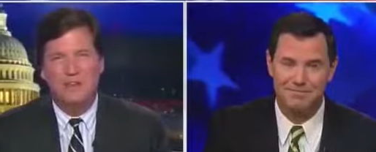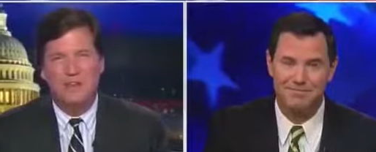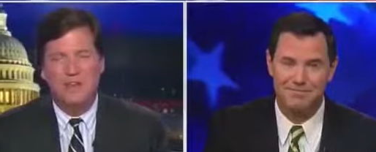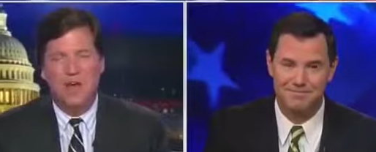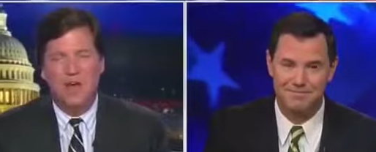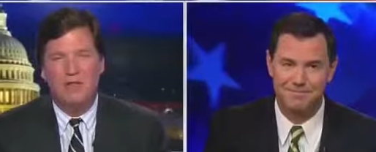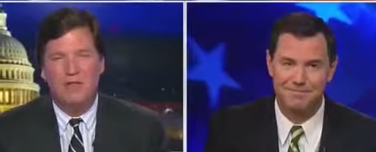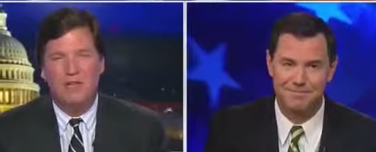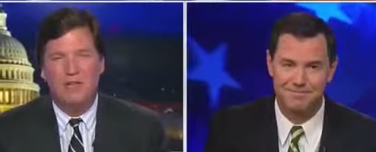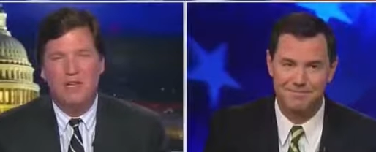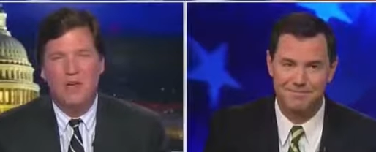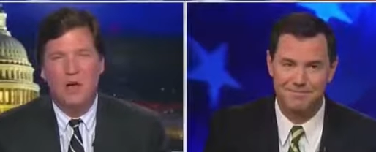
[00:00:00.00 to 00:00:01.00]
Speaker 1: a lot of this.
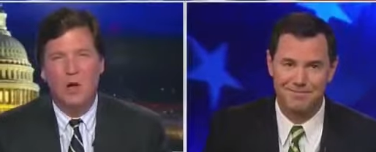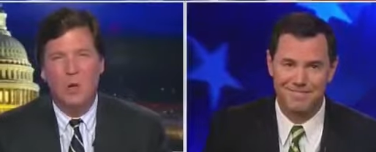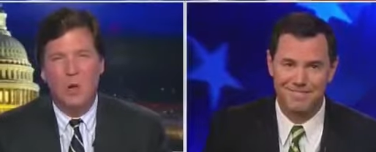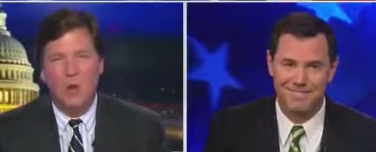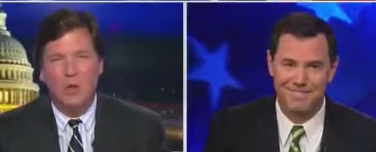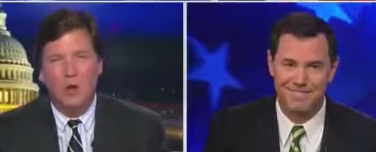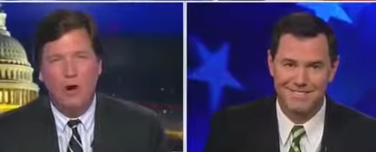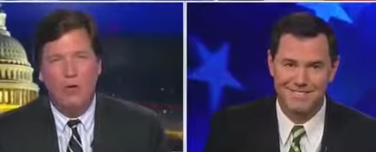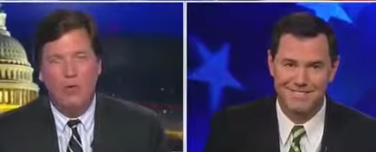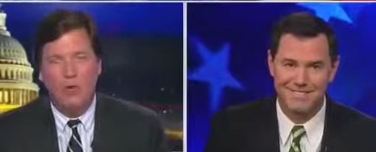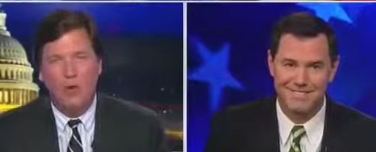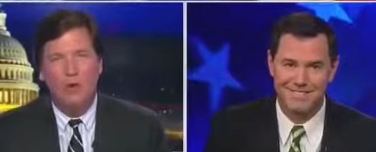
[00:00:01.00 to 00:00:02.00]
What were our
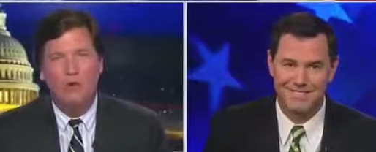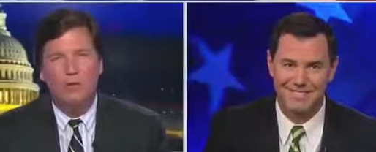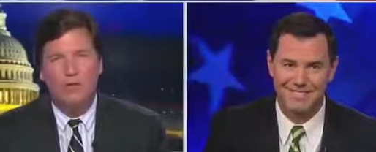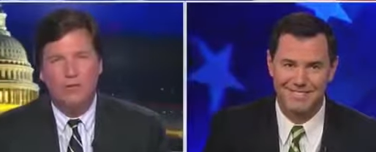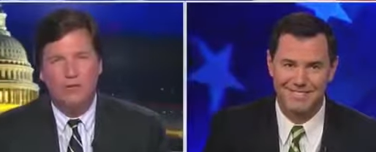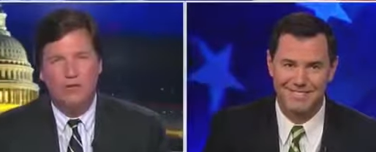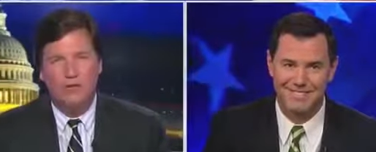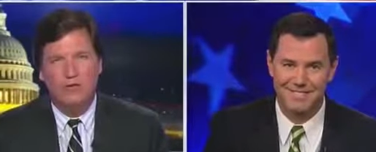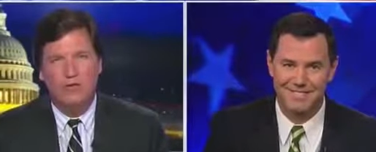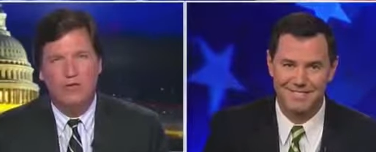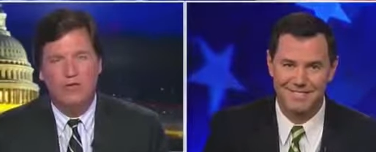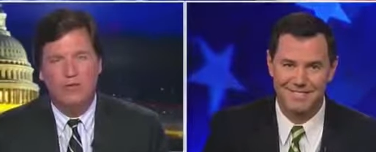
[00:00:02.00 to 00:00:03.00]
moral leaders,
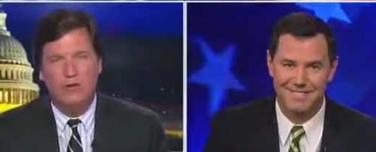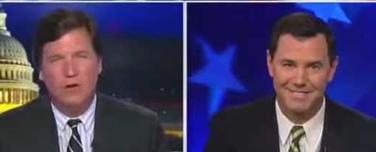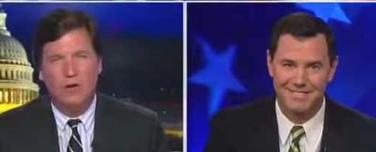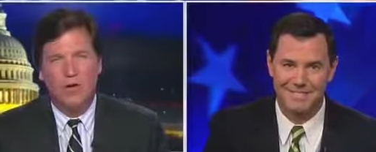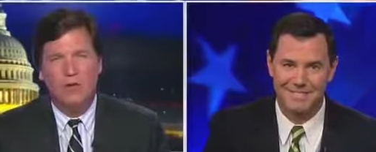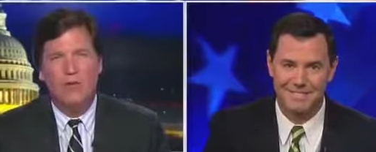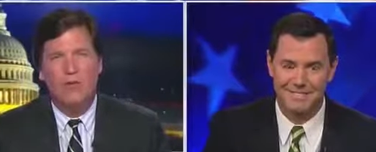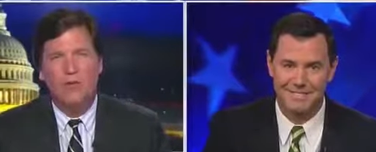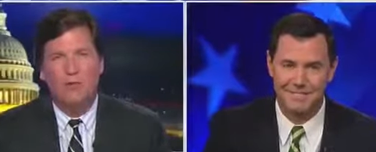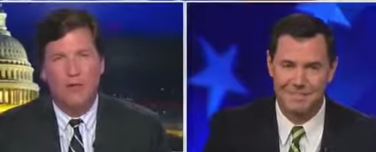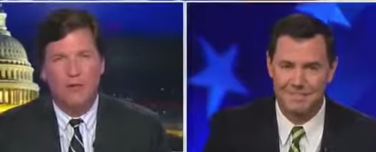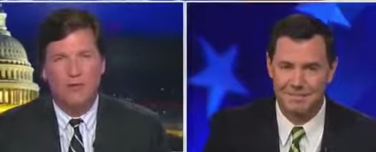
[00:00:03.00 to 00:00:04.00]
our ethical
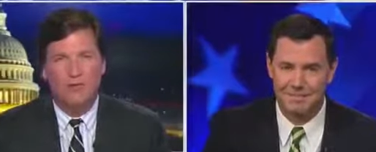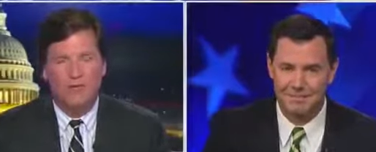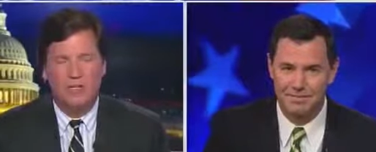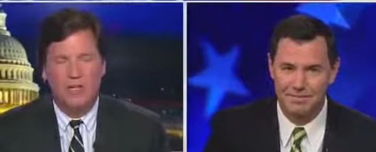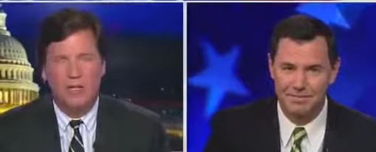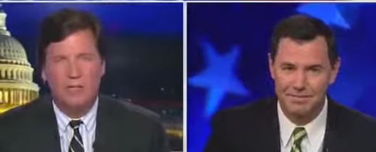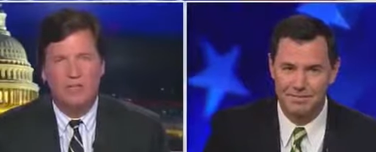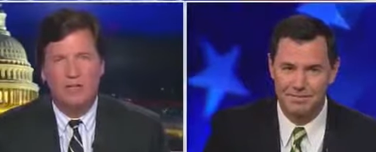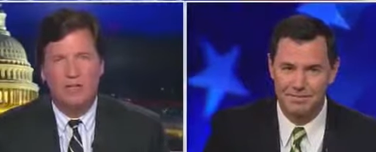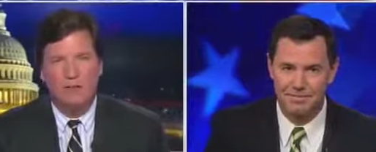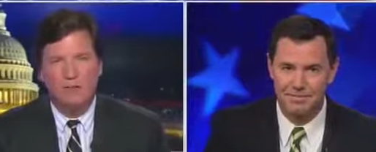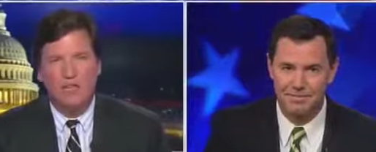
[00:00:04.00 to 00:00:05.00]
betters on cable
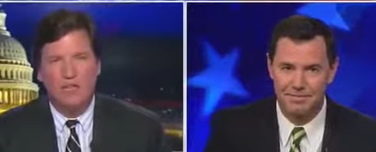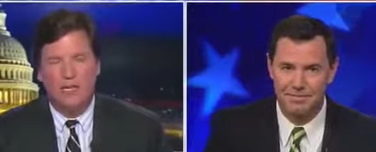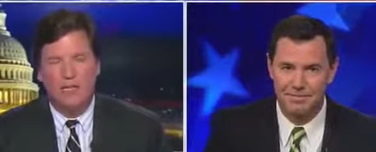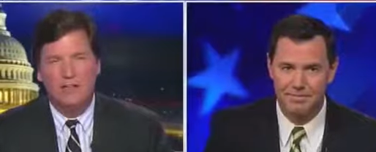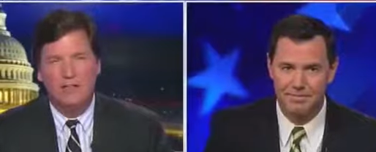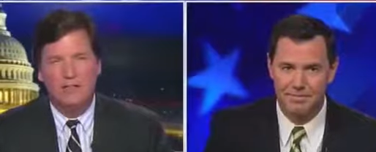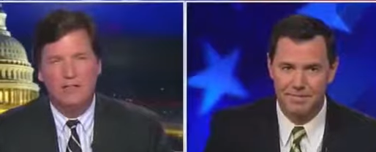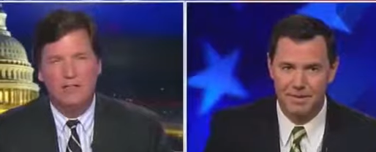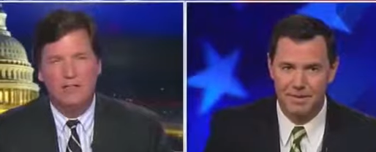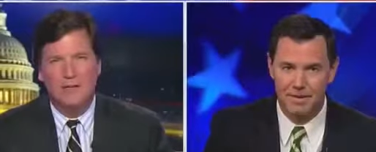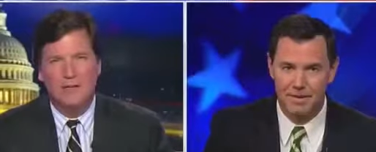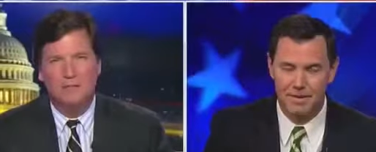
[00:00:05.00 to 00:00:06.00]
television telling us last night?
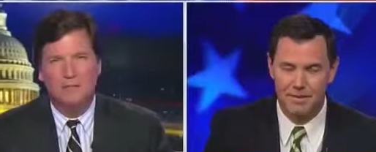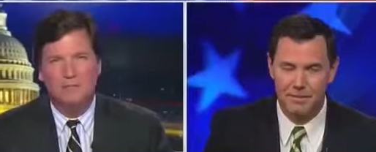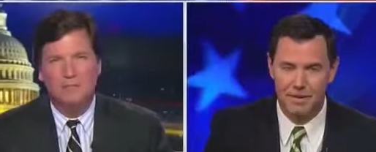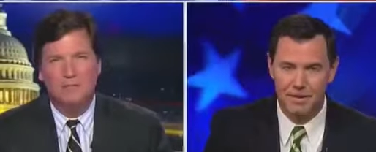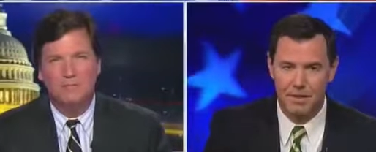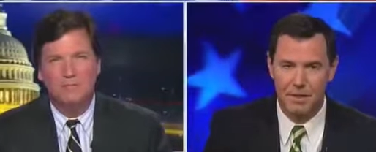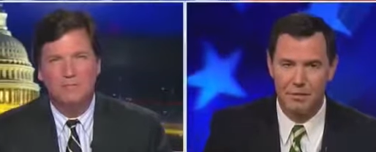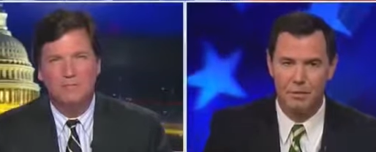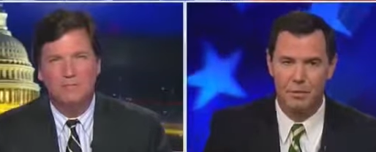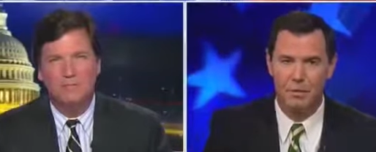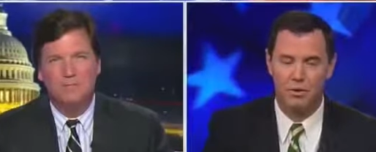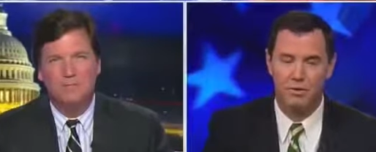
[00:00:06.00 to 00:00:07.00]
Speaker 2: Our media
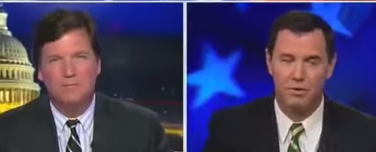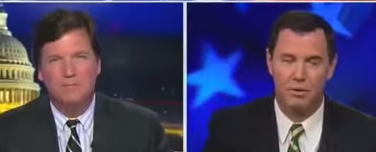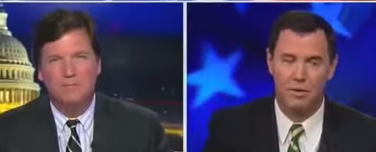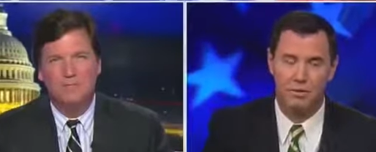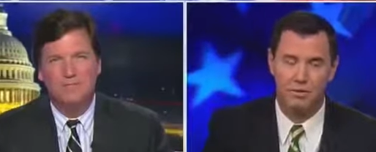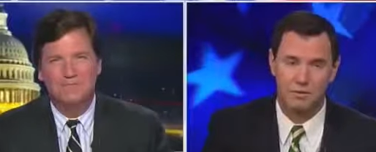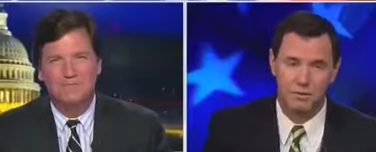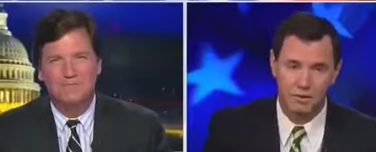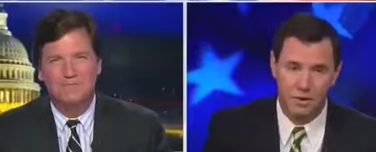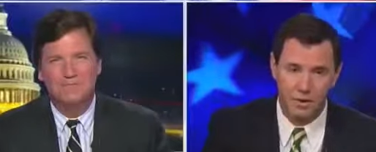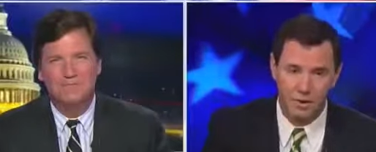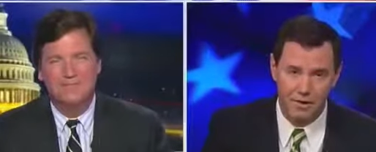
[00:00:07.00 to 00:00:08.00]
overlords. Well, for
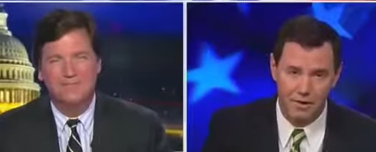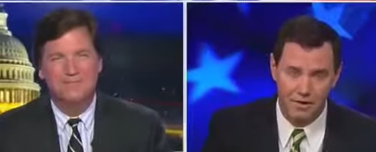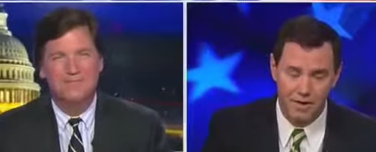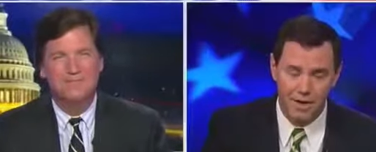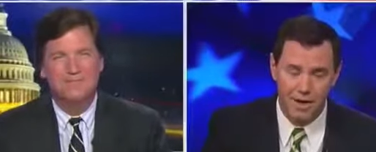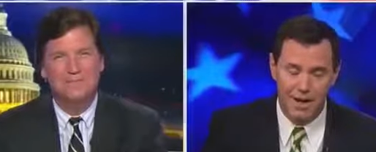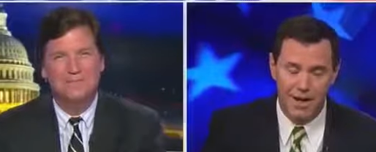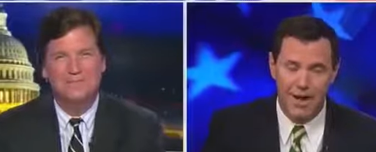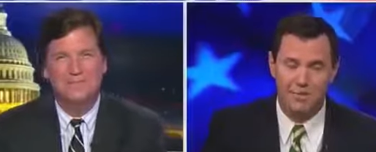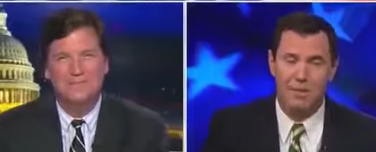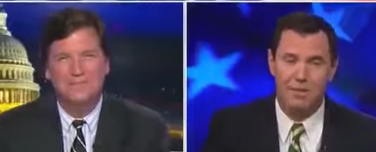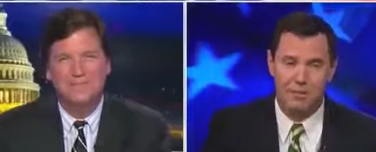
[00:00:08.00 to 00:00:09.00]
starters, I'm a
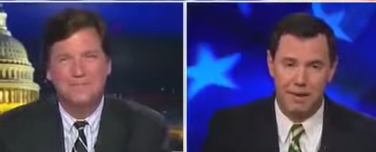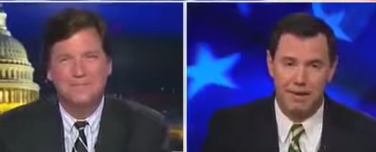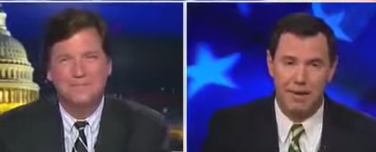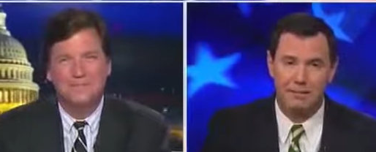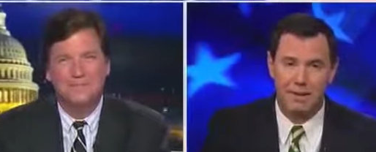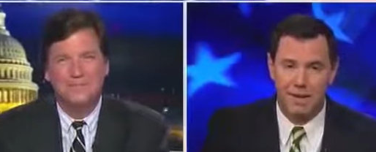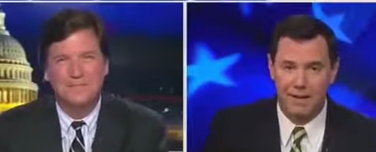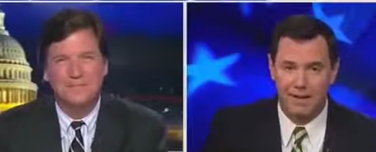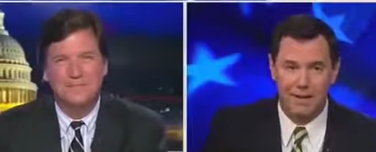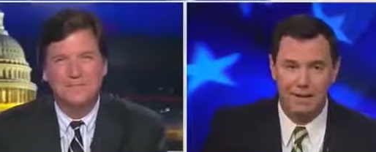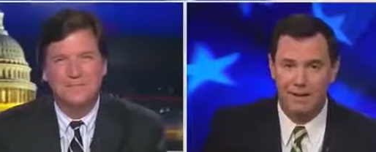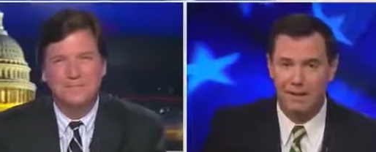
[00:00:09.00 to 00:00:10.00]
little banged up today, I,
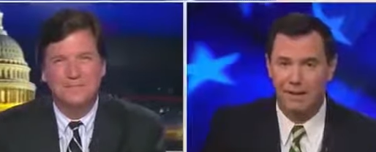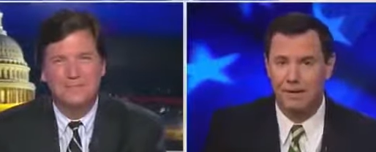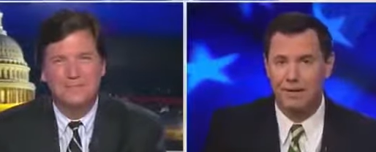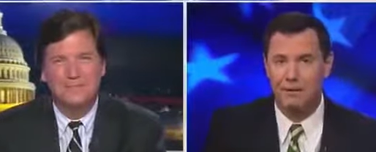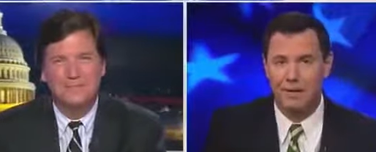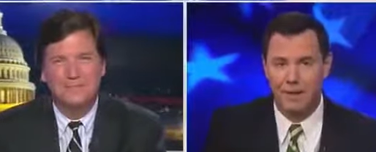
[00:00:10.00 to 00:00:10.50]
I got to admit,